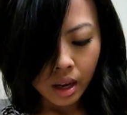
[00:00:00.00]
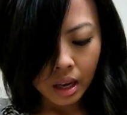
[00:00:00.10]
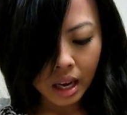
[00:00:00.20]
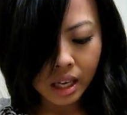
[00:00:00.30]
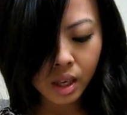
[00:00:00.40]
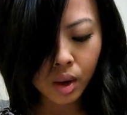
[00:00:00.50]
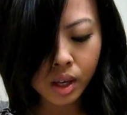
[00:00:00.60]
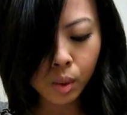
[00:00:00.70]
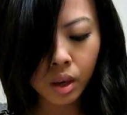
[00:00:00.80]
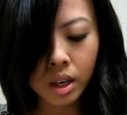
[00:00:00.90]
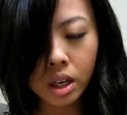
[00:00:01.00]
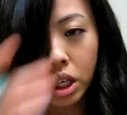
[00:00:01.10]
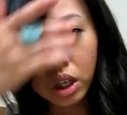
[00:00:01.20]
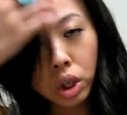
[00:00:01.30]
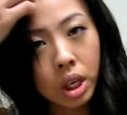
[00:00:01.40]
in case you guys want
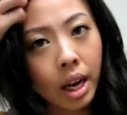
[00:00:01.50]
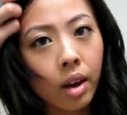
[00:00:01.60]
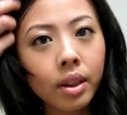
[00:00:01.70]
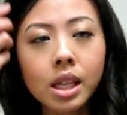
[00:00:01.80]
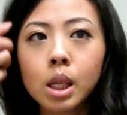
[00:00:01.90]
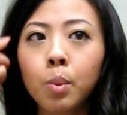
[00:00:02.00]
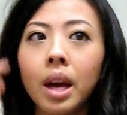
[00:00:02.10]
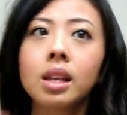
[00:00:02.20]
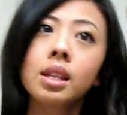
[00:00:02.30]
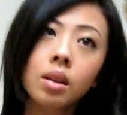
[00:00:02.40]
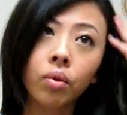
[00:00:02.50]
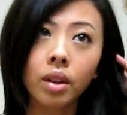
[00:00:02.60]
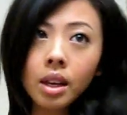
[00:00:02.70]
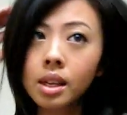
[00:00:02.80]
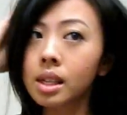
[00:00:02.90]
to check out the specs
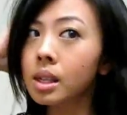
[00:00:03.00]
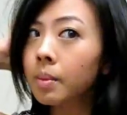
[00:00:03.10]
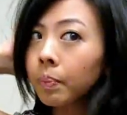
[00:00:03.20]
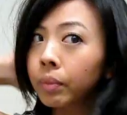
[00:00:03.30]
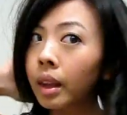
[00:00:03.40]
for this.